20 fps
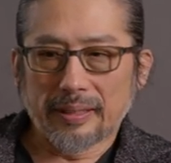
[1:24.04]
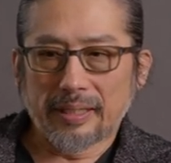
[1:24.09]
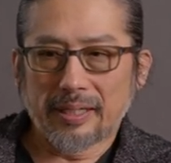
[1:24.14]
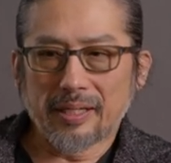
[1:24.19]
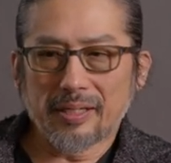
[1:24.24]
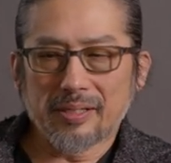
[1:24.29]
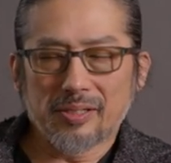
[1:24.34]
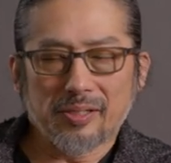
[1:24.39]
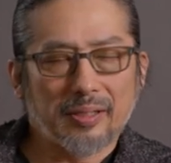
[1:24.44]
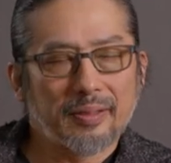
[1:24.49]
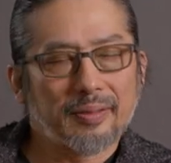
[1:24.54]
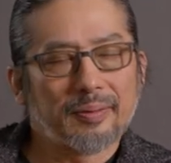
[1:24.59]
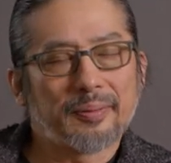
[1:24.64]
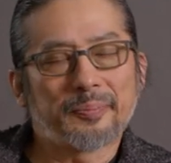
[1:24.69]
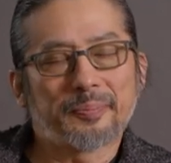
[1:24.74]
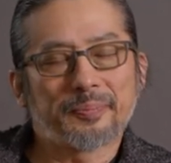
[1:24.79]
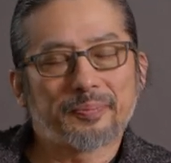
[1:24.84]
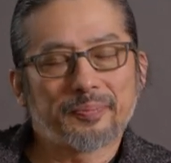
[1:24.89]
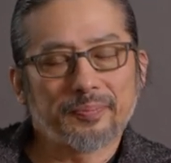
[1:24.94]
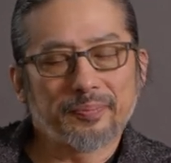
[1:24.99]
he's
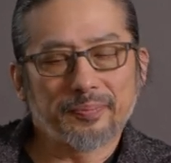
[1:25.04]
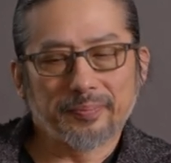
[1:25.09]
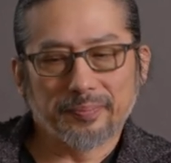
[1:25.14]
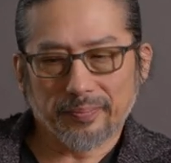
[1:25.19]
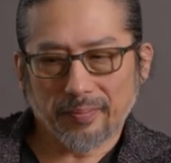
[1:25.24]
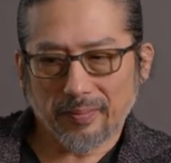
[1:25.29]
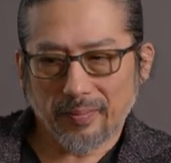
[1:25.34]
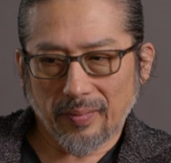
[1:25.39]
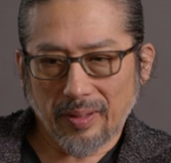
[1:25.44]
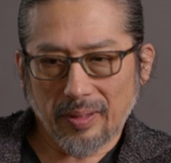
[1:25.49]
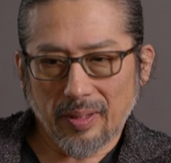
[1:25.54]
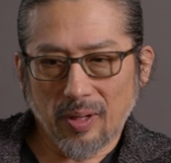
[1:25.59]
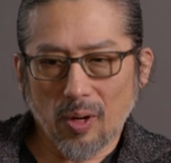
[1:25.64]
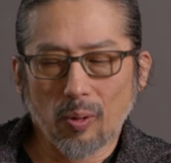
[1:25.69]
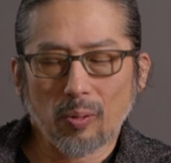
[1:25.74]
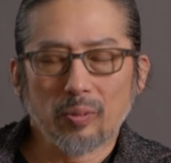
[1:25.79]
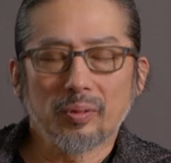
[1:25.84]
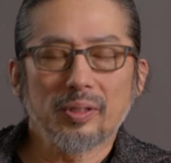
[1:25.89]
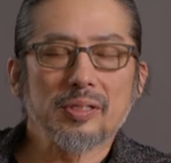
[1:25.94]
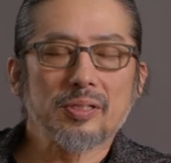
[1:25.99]
a
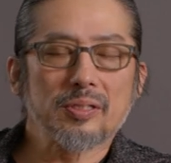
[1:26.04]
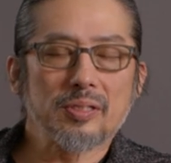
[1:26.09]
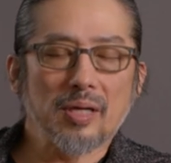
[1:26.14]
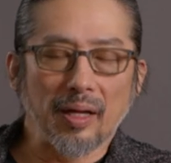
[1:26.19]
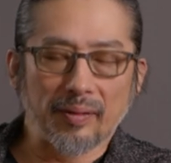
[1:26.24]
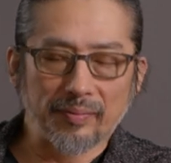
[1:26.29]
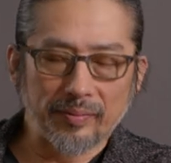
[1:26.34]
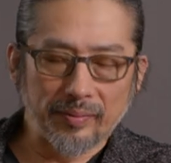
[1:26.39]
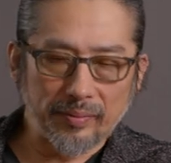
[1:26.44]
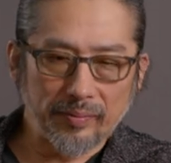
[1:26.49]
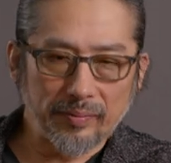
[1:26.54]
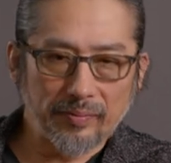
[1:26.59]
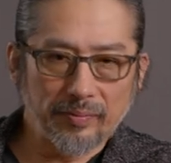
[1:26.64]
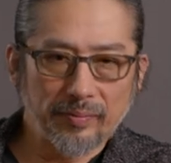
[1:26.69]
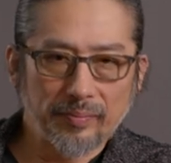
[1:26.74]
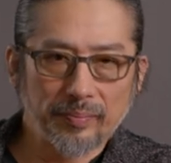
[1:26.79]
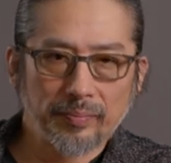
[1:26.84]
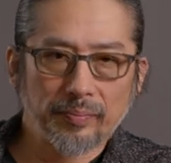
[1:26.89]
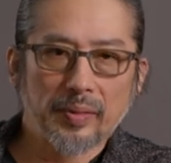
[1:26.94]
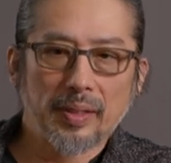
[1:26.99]
only son.
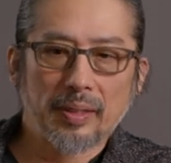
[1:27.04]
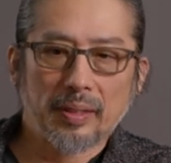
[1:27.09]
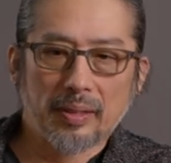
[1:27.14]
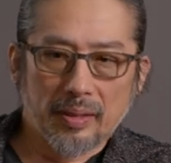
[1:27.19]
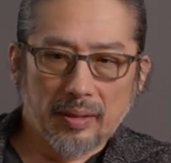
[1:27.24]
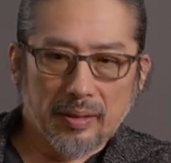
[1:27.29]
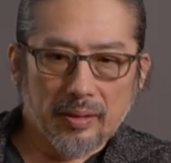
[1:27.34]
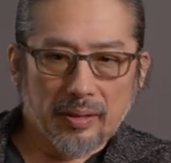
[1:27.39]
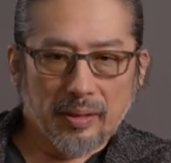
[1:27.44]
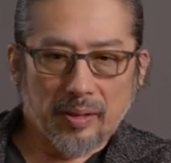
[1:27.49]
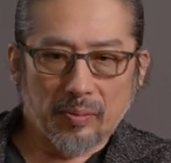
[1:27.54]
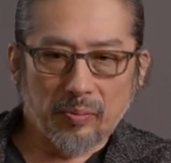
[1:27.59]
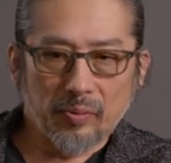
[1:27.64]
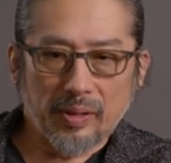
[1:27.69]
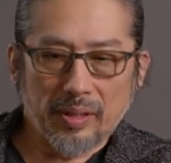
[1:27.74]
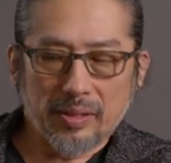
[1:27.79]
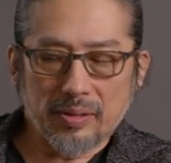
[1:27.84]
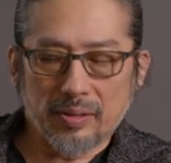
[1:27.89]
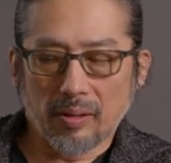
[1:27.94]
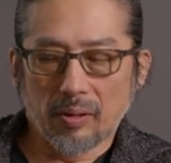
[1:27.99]

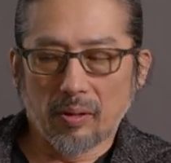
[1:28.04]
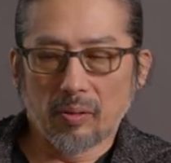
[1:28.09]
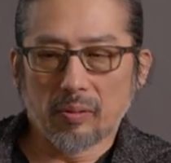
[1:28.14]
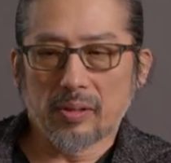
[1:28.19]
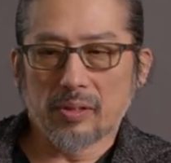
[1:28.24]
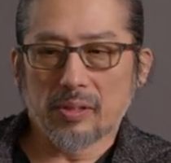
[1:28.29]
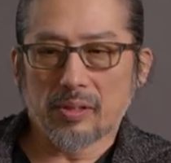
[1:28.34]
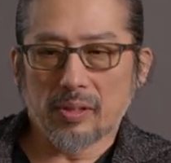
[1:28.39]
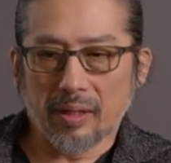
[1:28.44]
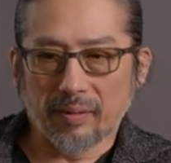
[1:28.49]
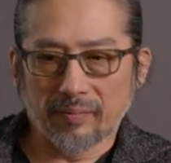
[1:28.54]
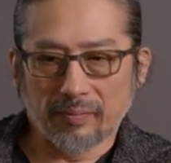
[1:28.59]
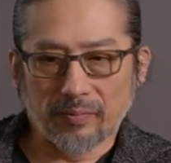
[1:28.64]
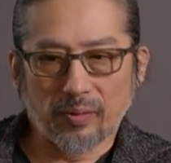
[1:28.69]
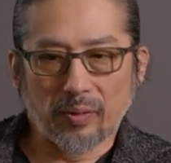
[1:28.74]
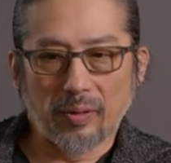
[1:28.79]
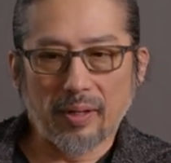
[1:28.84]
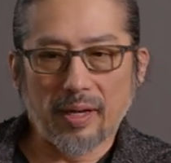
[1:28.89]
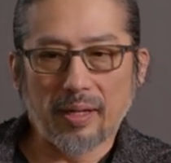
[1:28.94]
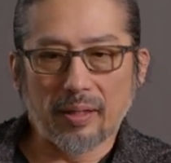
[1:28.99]
Kimura is the only son
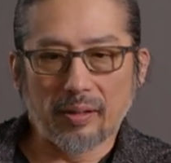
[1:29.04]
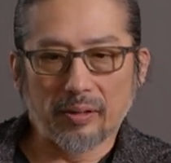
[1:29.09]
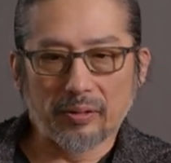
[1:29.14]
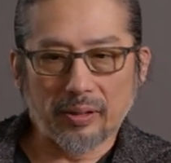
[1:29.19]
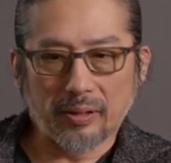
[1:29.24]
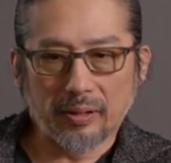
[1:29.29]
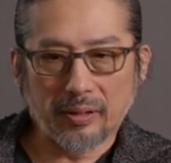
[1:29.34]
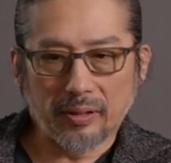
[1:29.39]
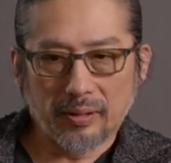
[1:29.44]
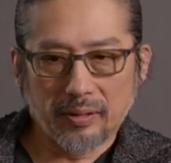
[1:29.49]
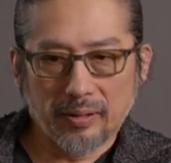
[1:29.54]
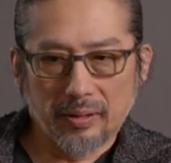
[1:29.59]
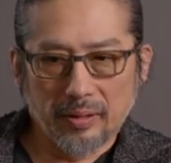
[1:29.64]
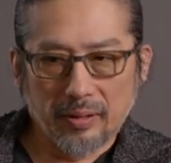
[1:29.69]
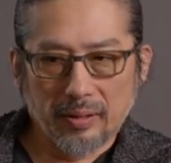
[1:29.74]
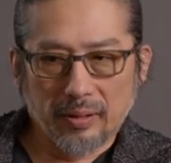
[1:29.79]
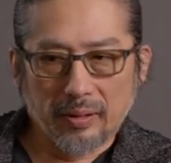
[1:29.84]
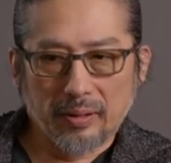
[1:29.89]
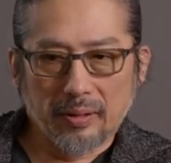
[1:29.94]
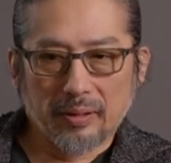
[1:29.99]
for Elder,
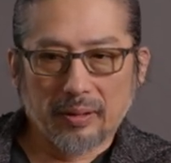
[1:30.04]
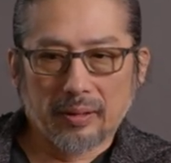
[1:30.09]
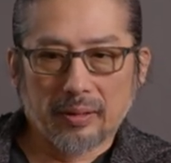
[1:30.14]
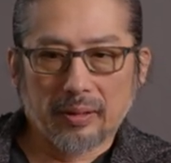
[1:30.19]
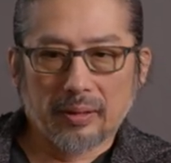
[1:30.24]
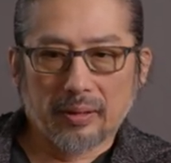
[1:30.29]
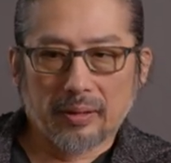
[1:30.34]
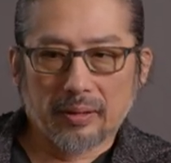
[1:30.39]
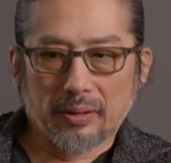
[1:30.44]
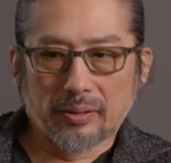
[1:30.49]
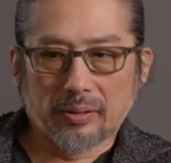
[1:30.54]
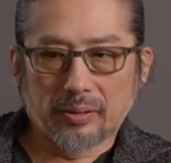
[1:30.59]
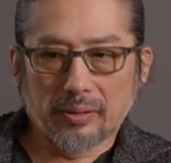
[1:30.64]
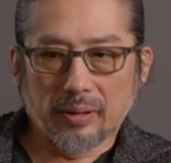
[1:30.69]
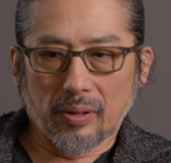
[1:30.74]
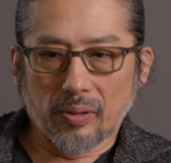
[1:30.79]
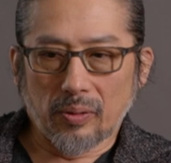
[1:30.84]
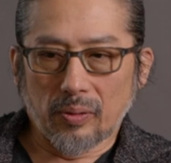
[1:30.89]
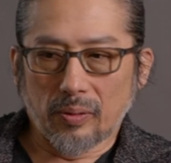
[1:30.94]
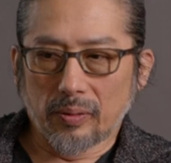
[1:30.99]

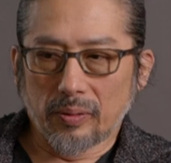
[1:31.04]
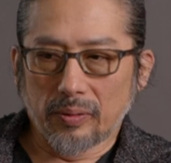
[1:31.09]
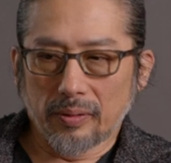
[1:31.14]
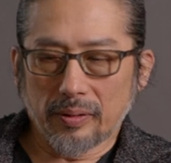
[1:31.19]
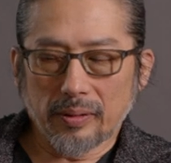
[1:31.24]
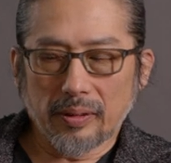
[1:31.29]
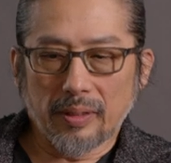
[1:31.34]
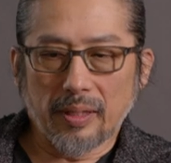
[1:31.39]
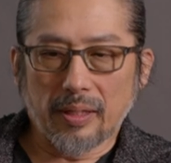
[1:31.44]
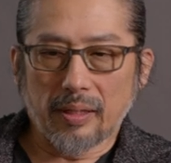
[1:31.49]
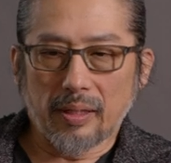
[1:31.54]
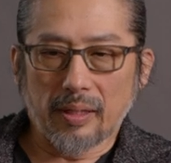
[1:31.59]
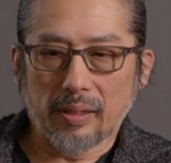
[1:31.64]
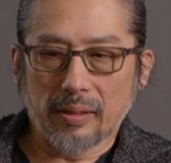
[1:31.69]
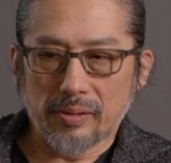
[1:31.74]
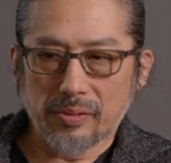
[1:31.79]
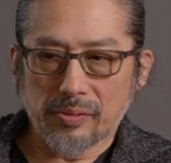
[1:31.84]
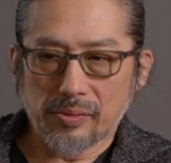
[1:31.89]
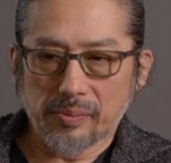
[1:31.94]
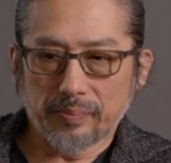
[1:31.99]
so
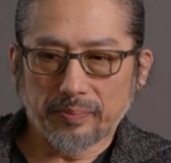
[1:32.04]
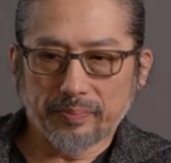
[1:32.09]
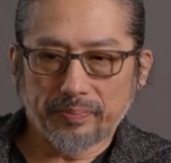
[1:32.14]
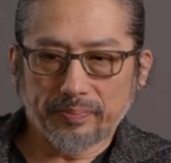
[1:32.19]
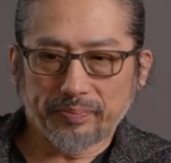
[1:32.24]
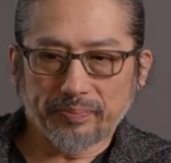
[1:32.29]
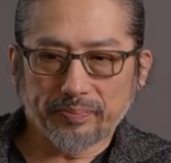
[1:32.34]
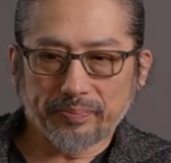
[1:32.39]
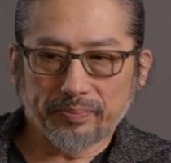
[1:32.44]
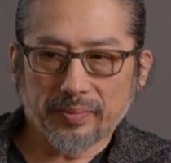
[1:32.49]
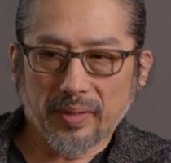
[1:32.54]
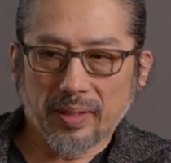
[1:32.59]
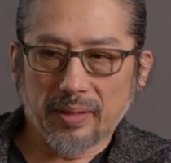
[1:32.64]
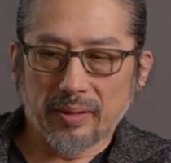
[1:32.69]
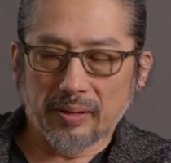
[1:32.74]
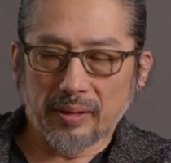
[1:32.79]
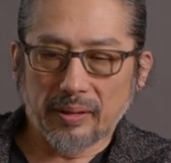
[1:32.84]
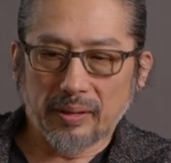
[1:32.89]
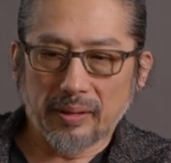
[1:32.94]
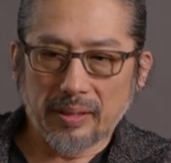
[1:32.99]

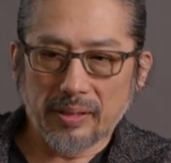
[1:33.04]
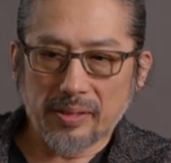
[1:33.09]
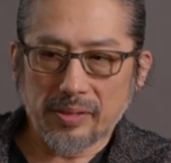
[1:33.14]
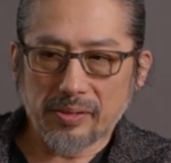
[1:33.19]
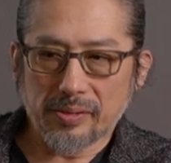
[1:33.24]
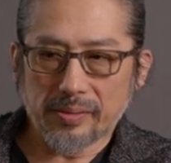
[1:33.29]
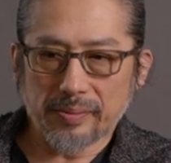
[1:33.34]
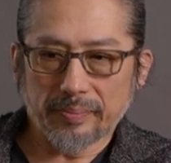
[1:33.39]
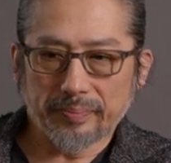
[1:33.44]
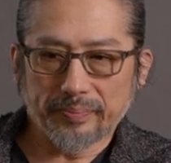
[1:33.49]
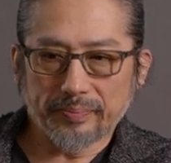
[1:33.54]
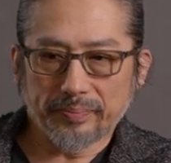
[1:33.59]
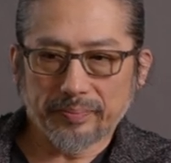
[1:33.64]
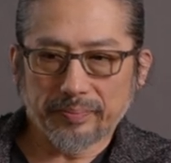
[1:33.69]
Elder has